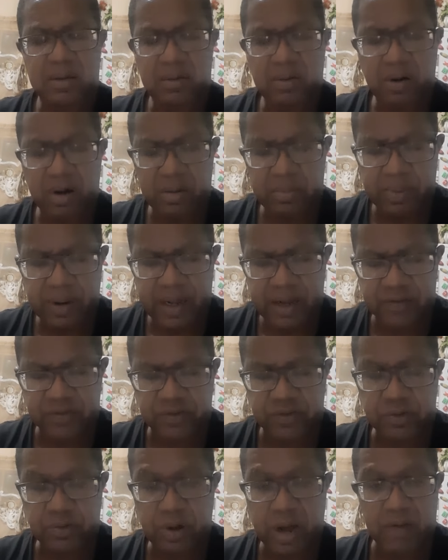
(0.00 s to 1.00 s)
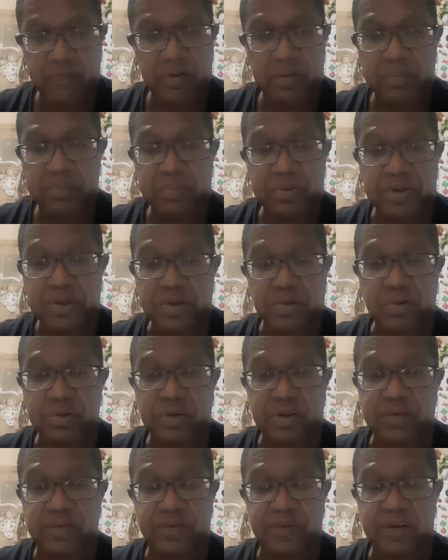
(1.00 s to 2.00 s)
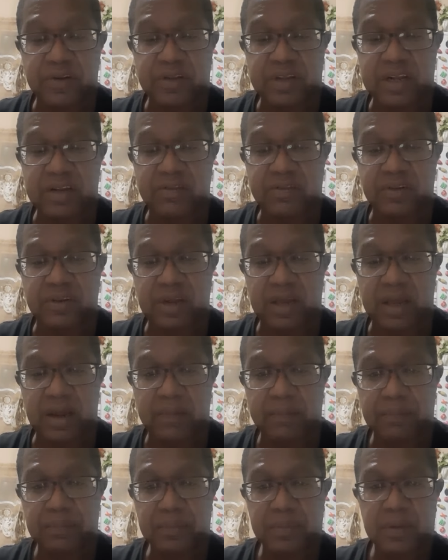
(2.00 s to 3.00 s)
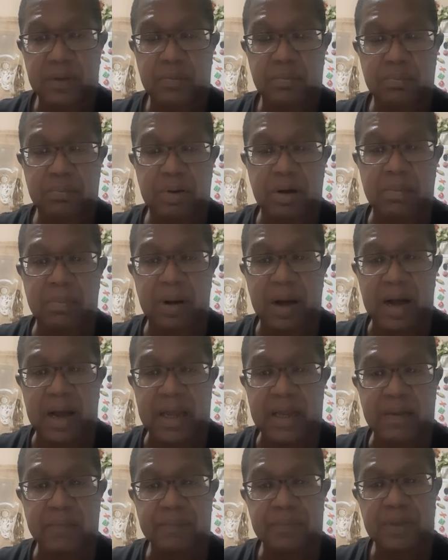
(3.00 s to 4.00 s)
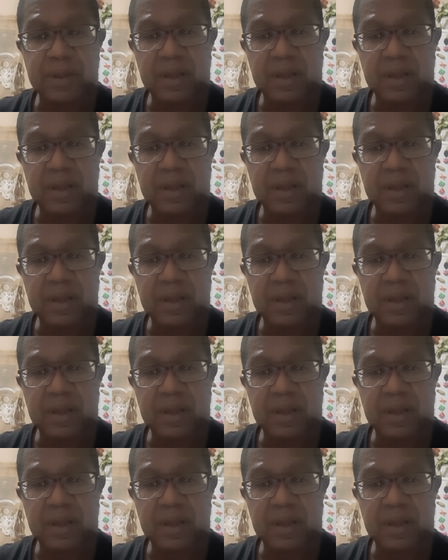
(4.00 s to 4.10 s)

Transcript: God bless you. Have a beautiful day today. Bye bye.